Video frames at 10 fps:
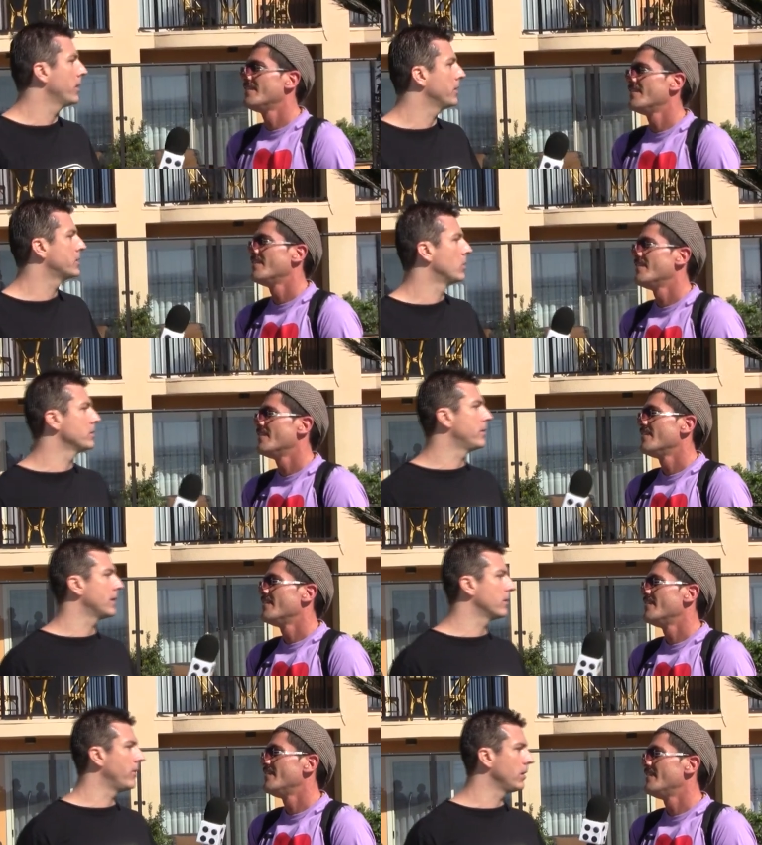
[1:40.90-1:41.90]
Speaker 1: getting sold to
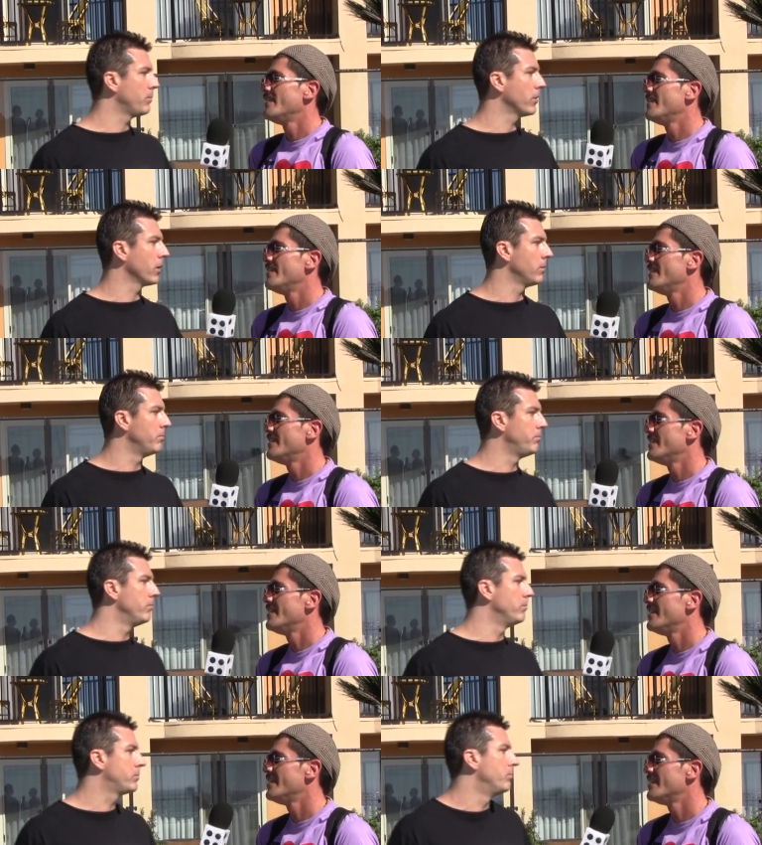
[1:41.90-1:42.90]
that developer and
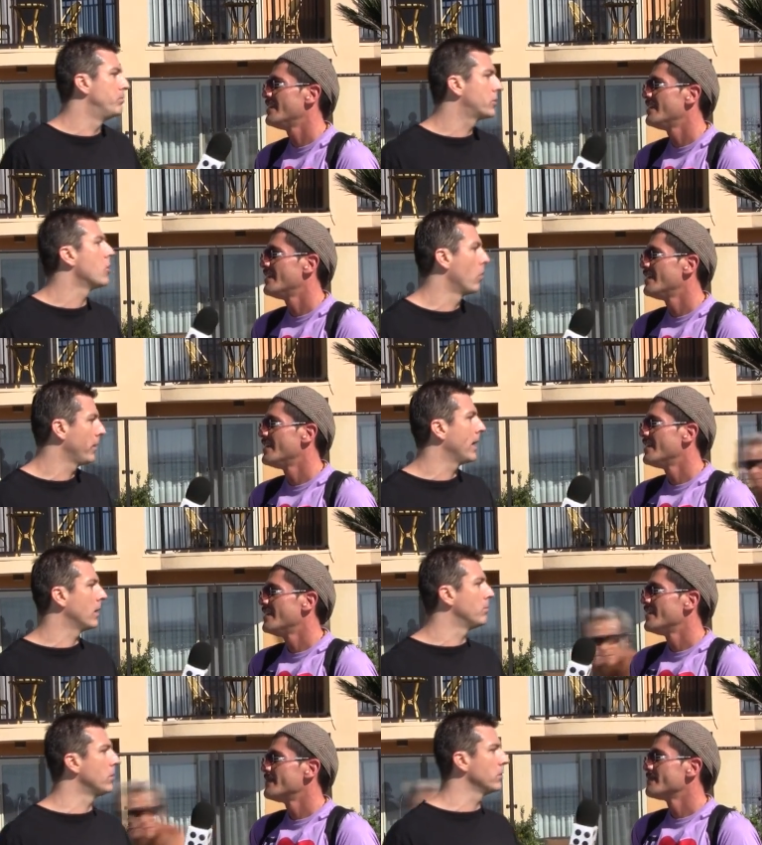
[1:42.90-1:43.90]
torn down
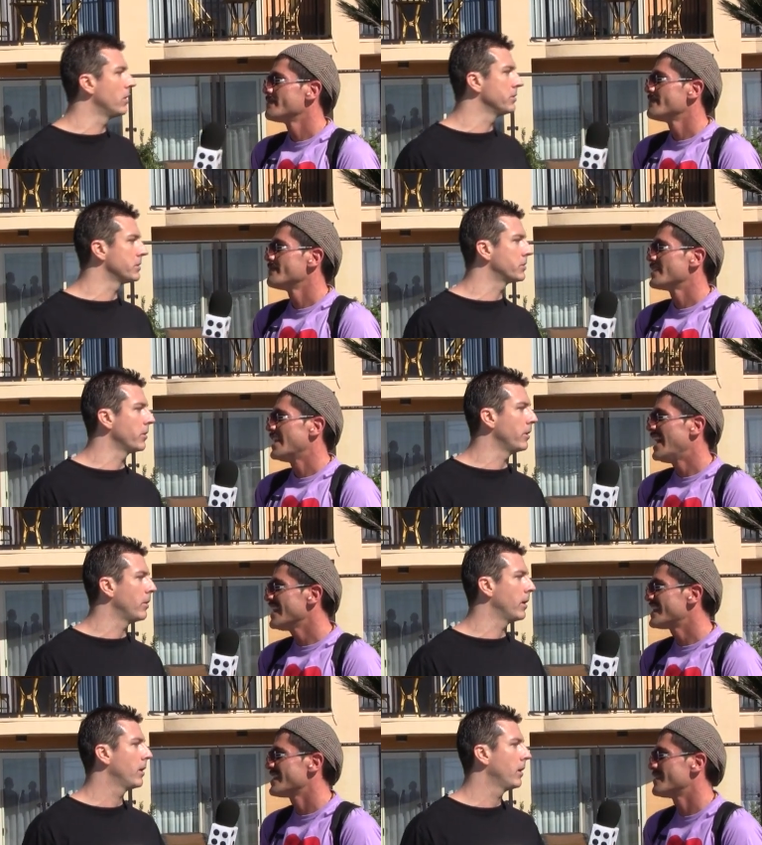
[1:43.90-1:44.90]
and bulldozed and turned. I
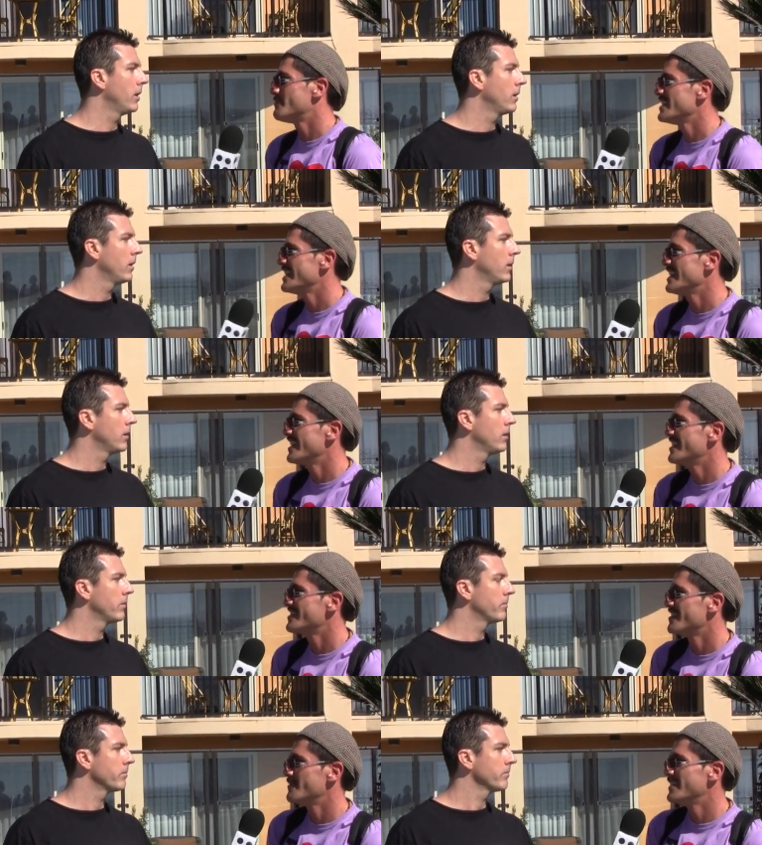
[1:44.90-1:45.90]
Speaker 2: think the billionaires
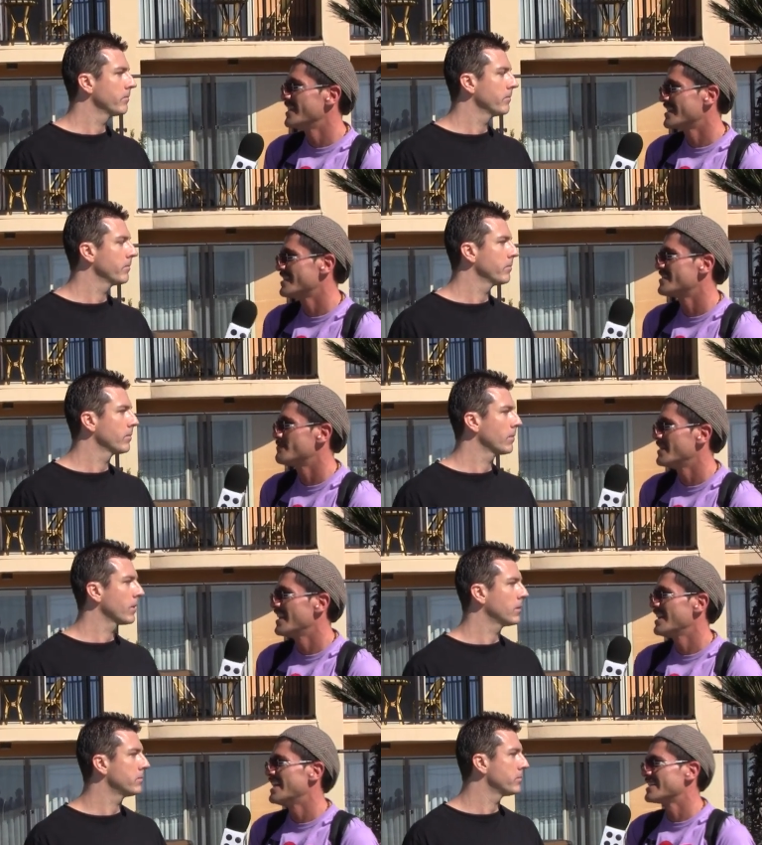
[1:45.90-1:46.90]
in America should
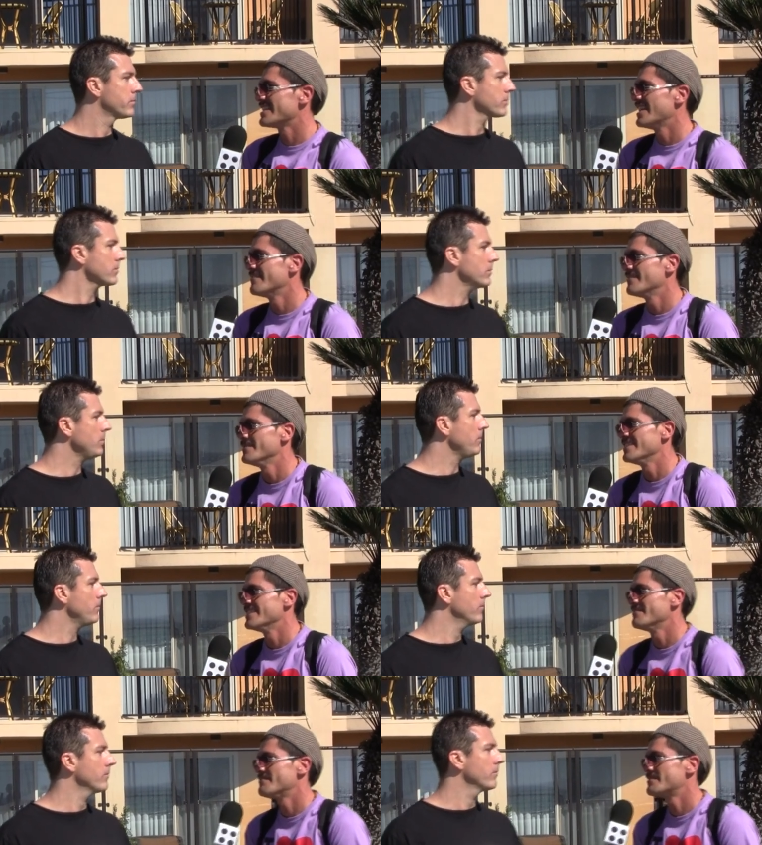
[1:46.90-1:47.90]
bail out the
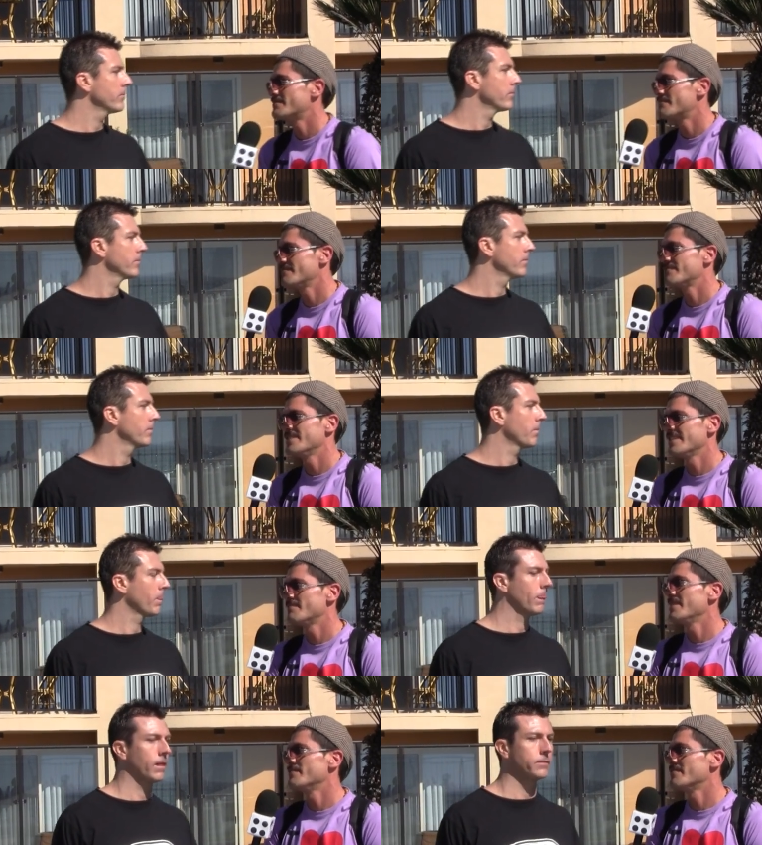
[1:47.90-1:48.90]
government we the
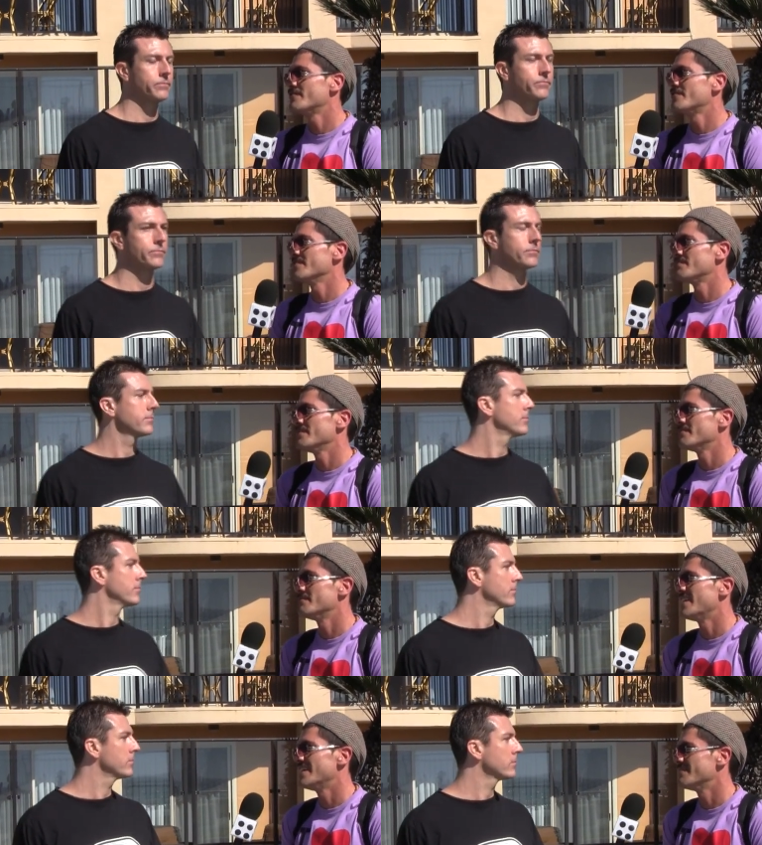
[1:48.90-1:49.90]
people, for the people,
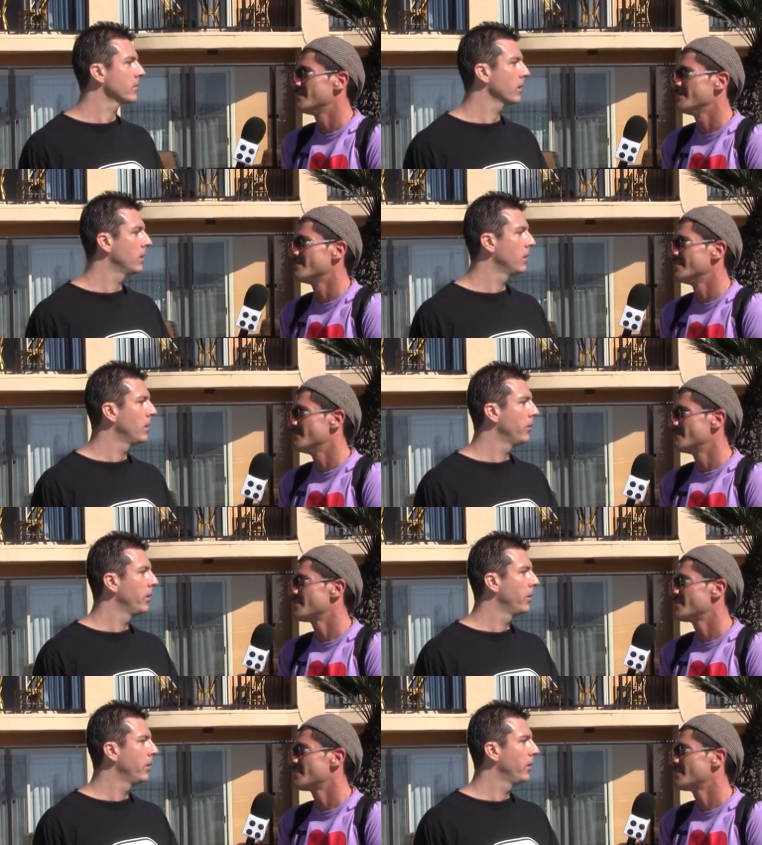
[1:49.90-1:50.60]
by the people, and